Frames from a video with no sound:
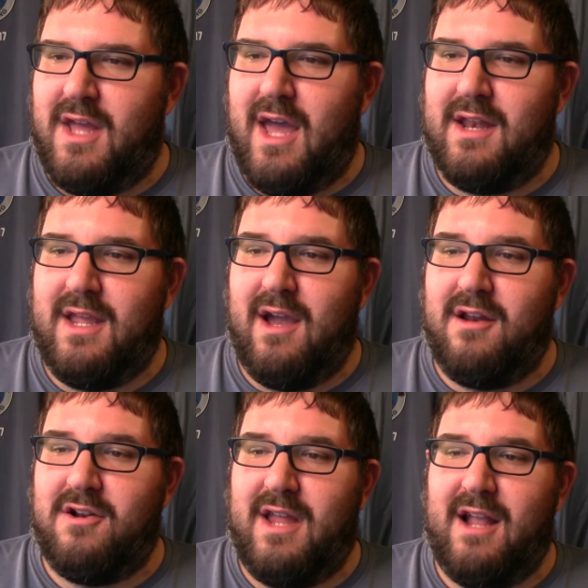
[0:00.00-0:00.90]
and The
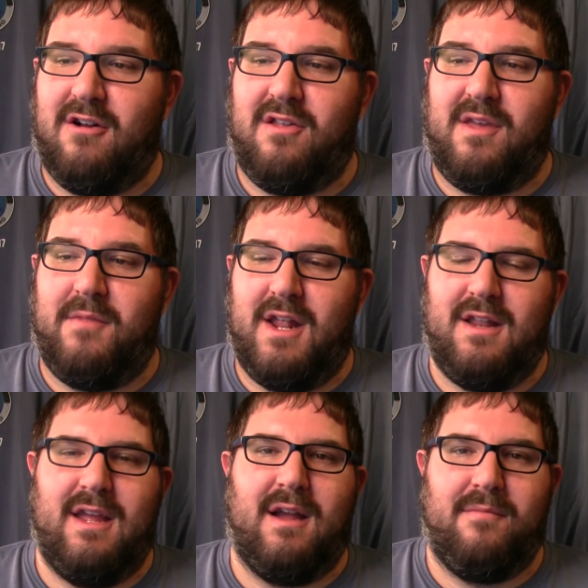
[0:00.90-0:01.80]
Undertaker is
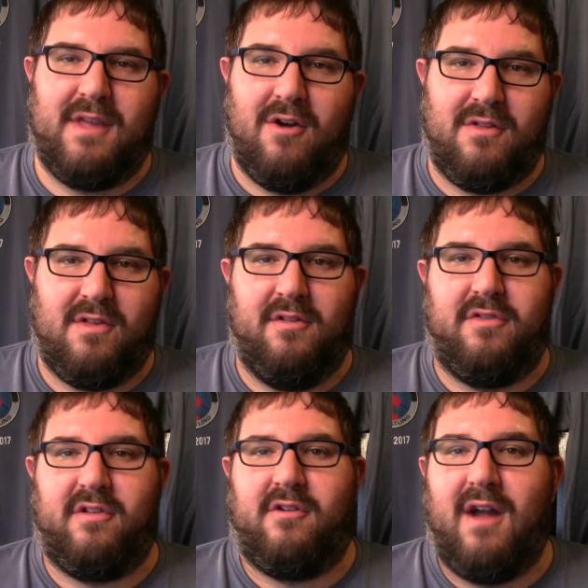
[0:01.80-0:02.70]
imminent. He comes out and
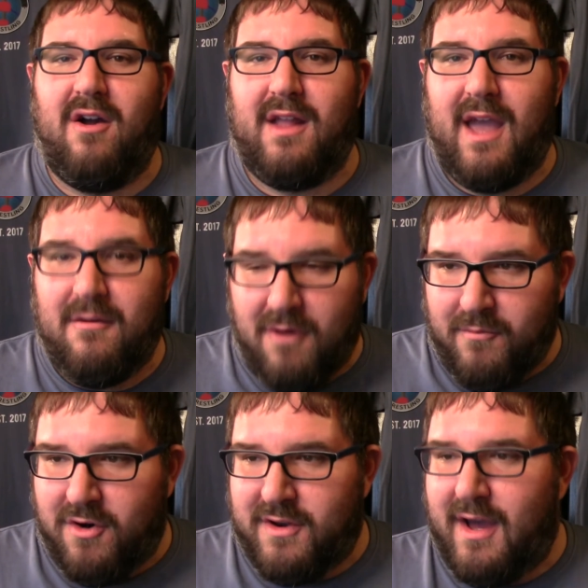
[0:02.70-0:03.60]
salutes the crowd again one
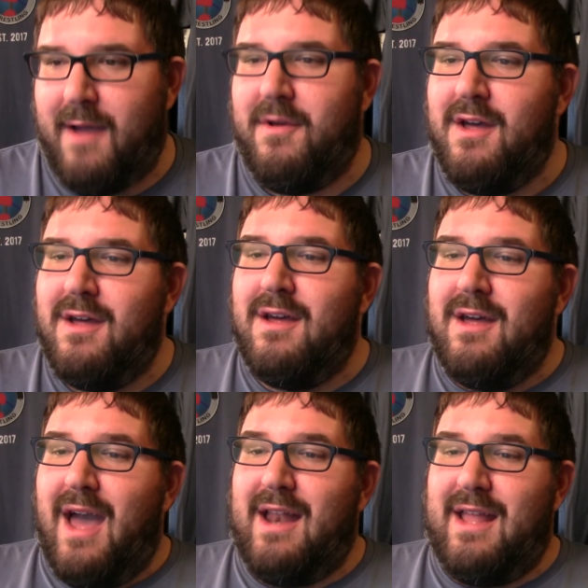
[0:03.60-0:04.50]
more time.
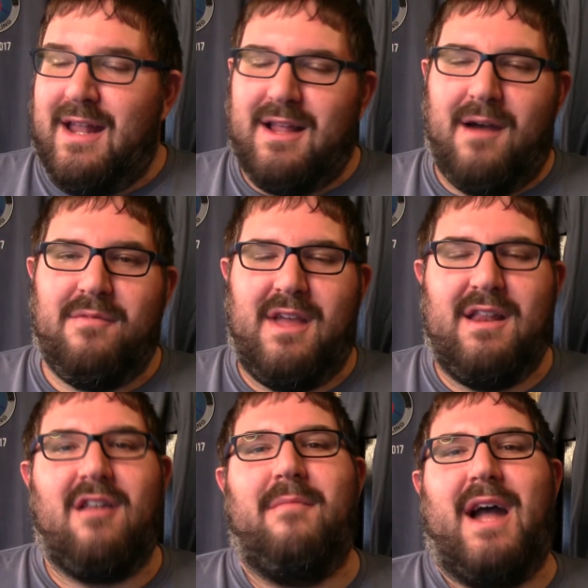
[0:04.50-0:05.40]
And then comes
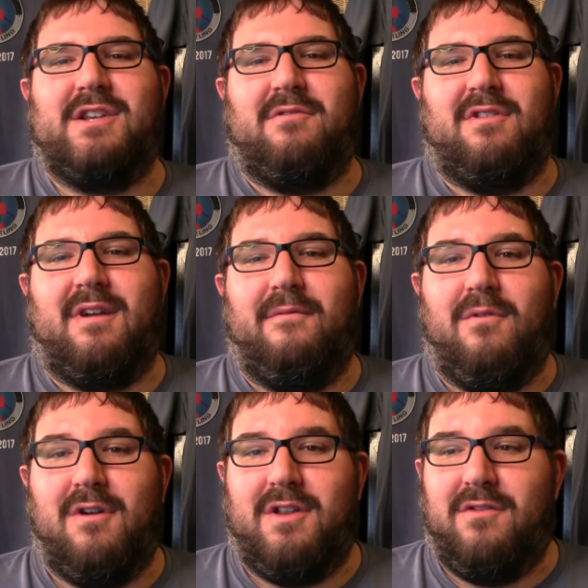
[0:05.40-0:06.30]
another match I was looking
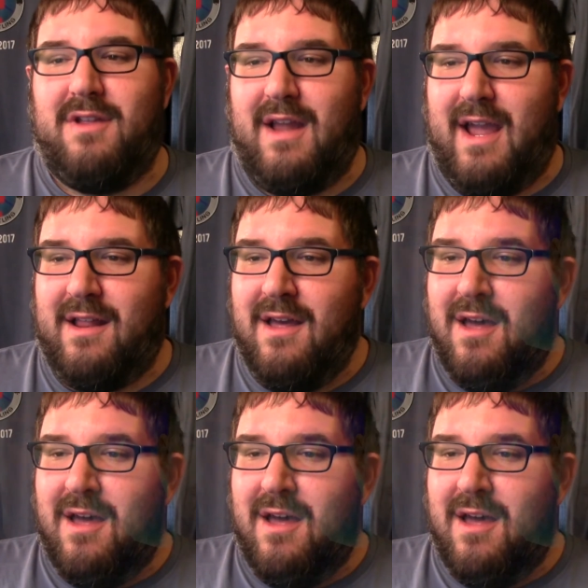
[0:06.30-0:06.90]
forward to tonight